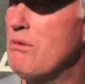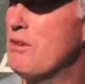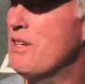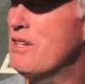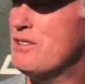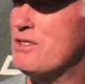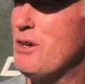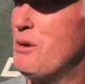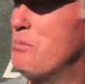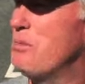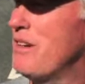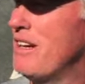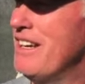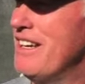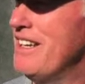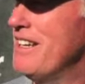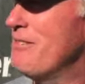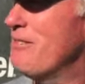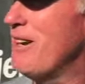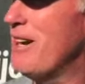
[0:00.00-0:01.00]
We just go
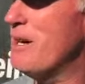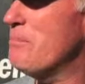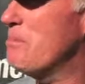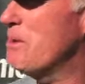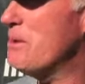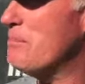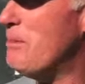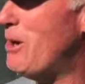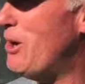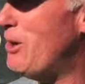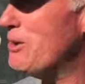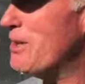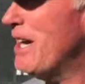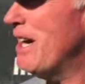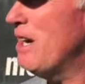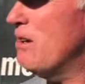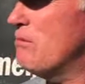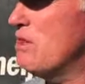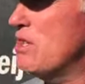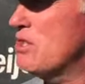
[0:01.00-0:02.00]
play, right? Put the ball
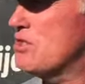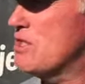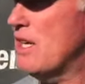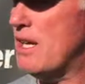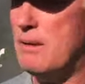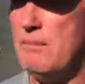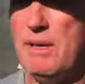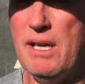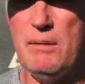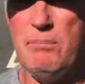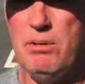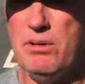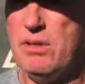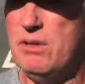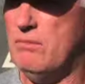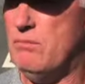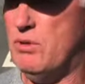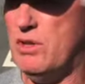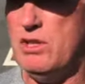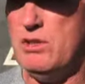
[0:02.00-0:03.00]
down. We just tell them, hey,
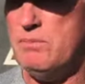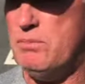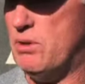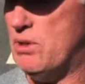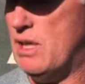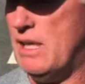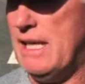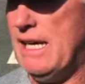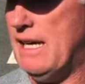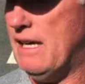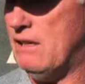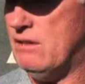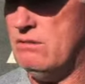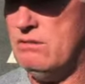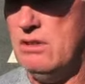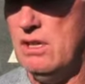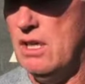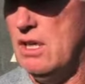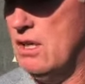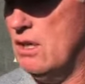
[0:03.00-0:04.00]
put it down.
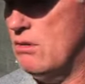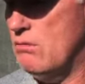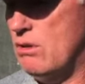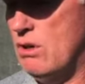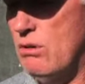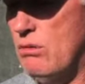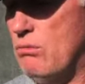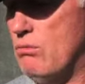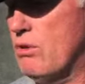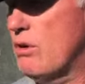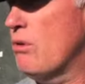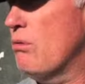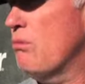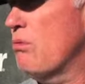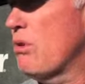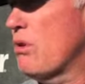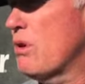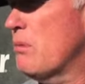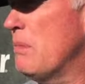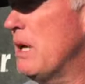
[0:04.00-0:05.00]
We don't
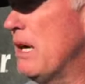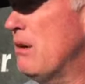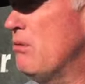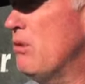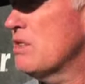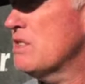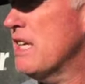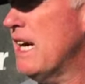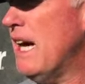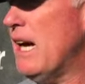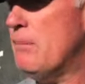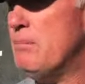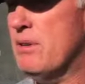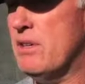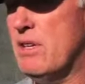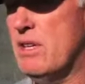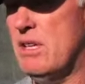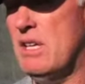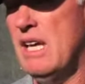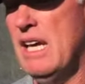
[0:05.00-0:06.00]
worry about what's
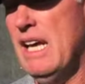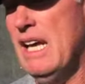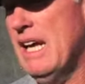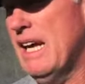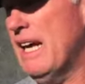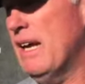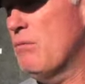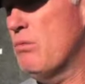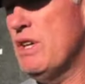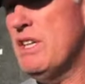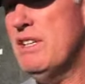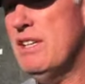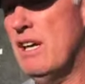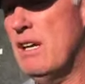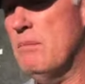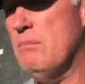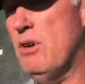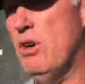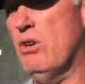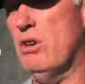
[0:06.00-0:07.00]
happening. And we tell
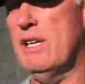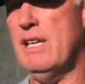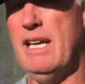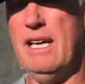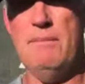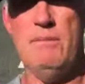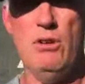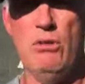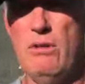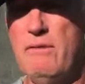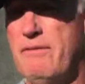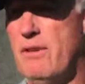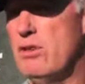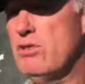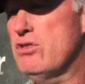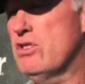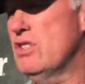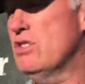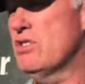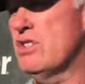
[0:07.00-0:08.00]
them all the time, you know,
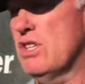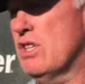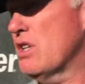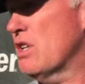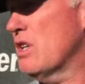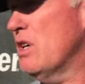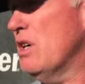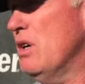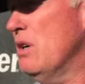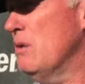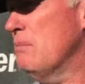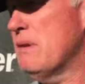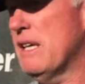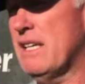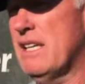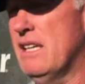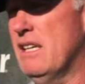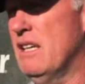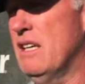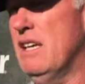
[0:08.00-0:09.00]
adversity's going to come. Like,
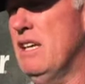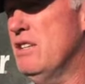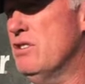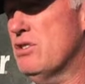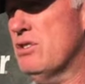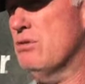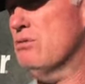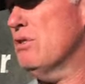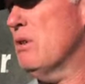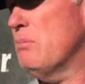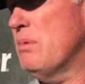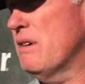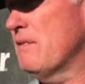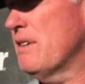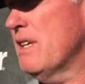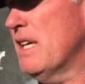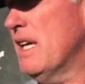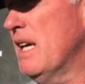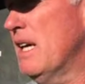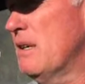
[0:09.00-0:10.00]
he shows up
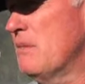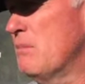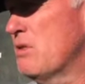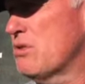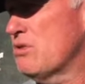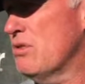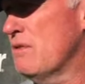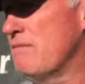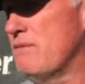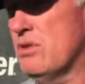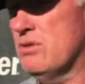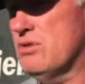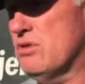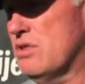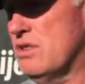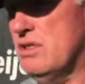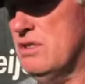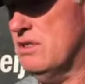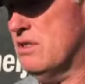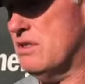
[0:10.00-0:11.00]
every game, Mr.
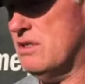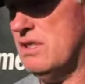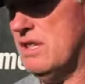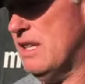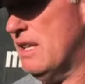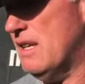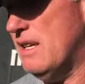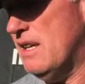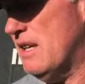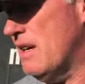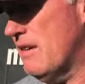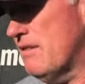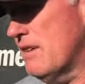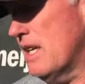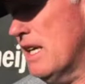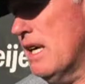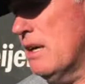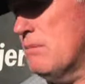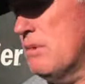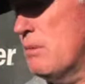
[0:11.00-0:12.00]
Adversity's in every
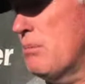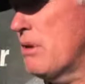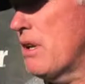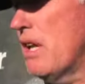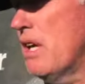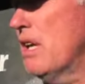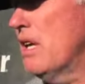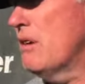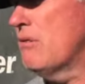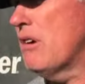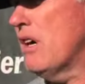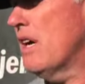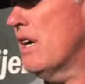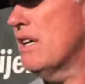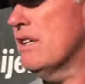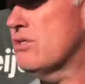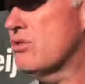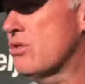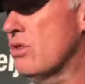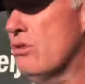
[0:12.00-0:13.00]
game you play,
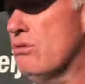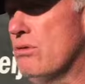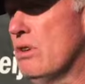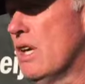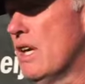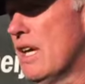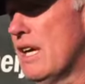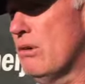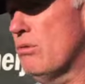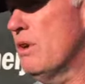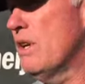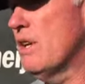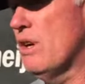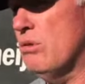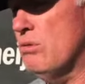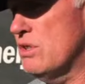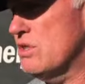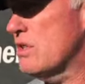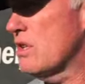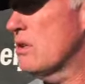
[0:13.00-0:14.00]
right? So we
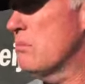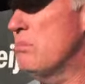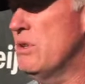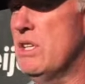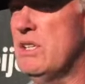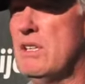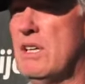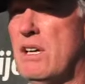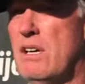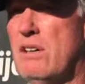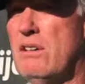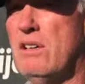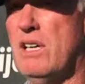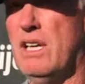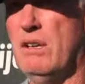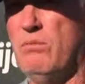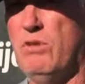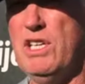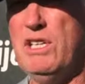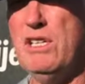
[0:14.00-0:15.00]
know he's going to be there,
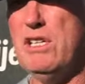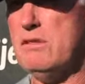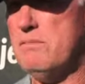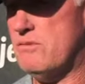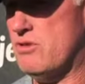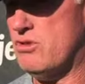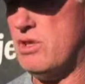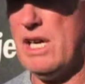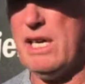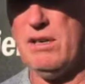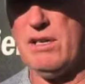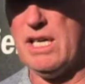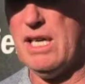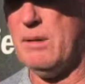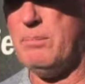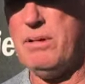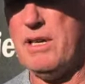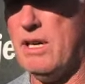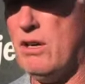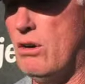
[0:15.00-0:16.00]
and we just got to
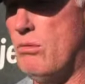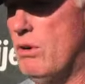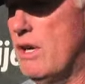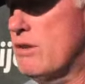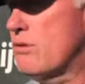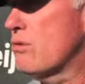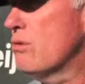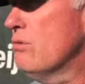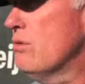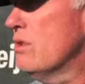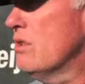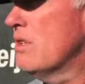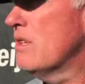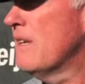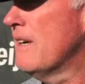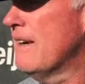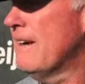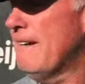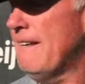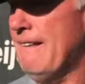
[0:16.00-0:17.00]
play our way through it
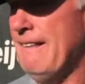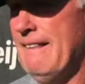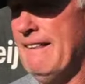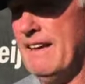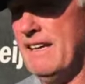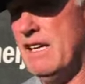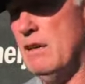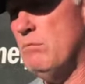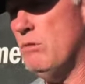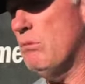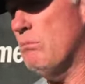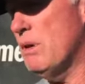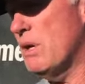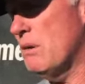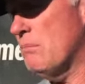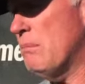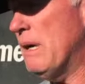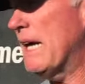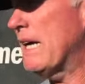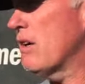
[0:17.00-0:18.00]
and get
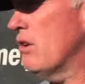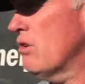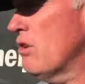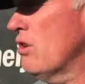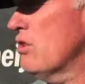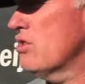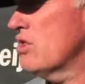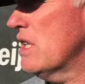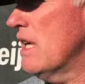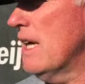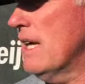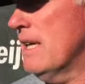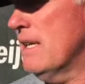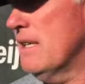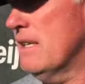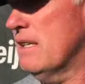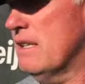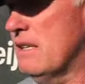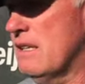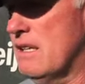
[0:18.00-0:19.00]
momentum back on our side,
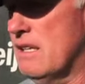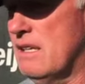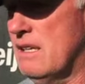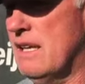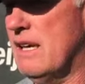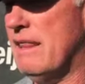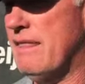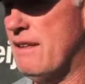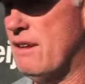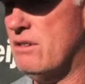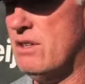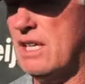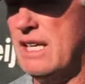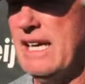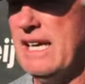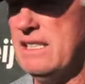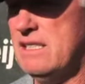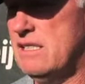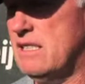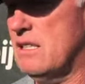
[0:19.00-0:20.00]
and I thought the
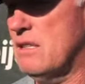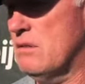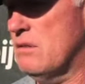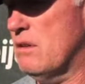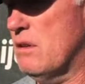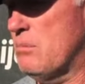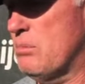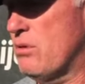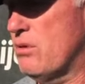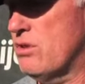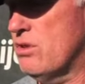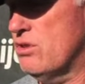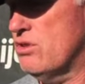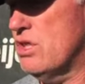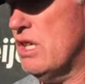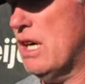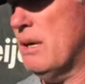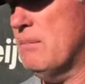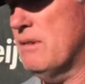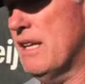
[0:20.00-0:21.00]
guys did a pretty good
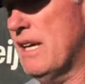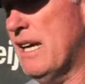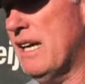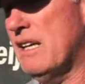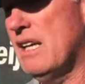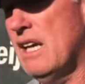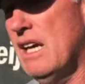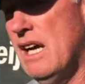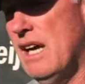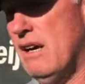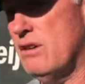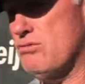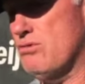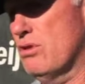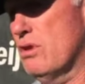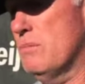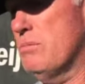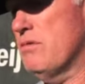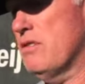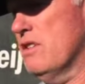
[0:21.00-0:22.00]
job of that. I was
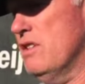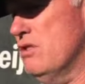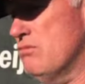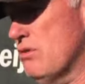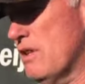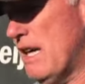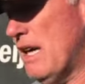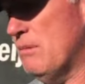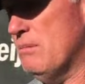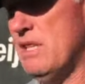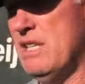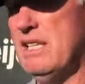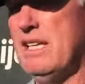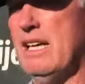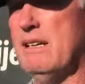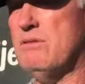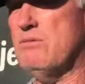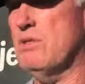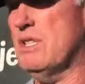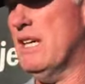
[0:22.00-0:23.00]
really pleased with how many
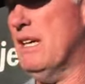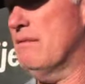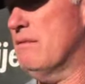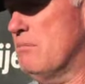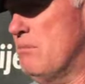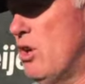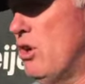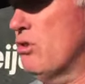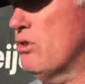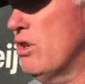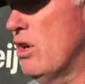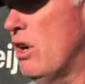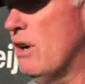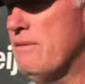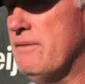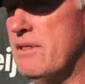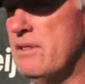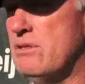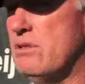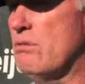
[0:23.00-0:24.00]
times we gave the ball to the
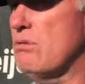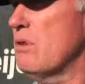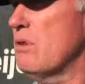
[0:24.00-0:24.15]
offense on